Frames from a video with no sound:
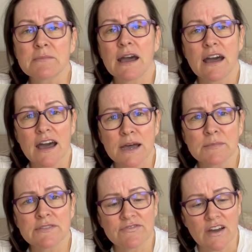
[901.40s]
my
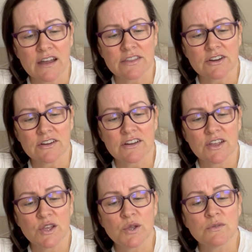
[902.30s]
Abba Father
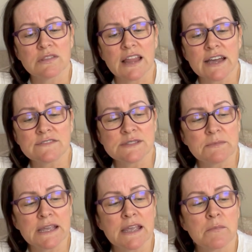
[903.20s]
who loves
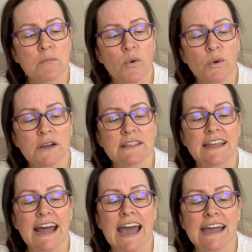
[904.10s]
me more than
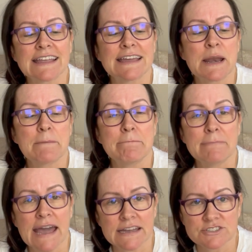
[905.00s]
I can
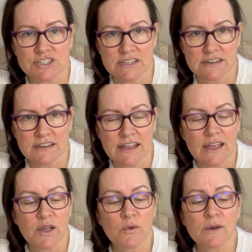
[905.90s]
imagine
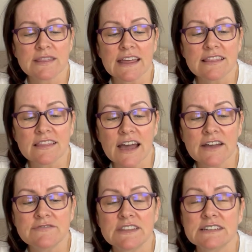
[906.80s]
with a love
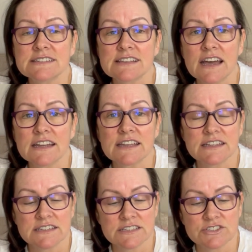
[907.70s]
that is
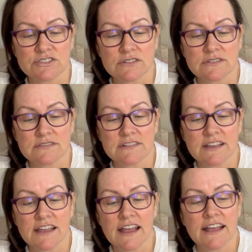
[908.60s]
unconditional.
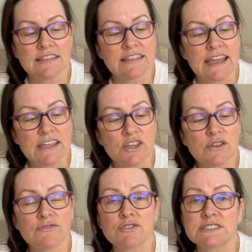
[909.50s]
Thank you
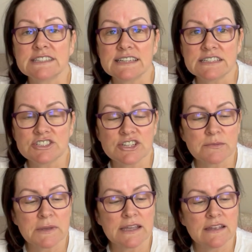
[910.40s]
for teaching
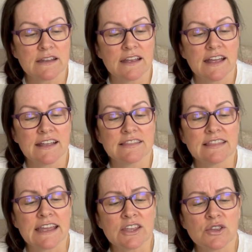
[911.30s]
me.
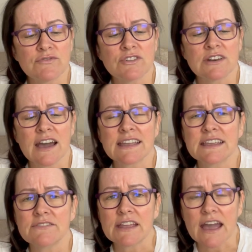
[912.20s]
Thank you for not
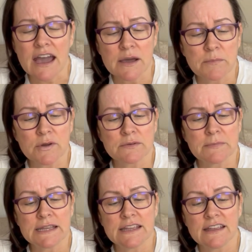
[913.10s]
giving up on
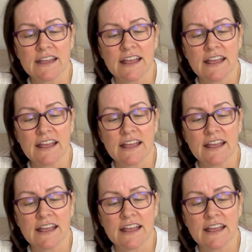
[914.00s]
me.